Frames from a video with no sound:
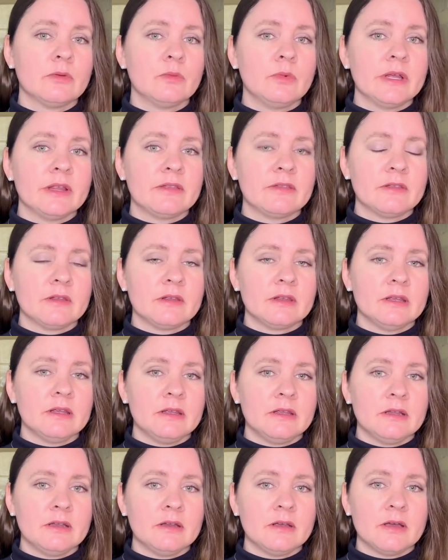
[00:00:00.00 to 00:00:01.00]

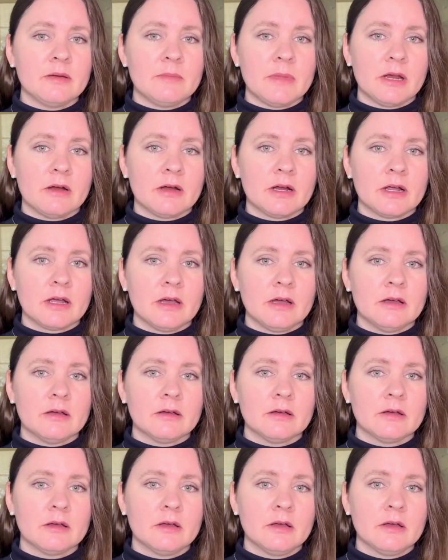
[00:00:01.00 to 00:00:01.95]
within America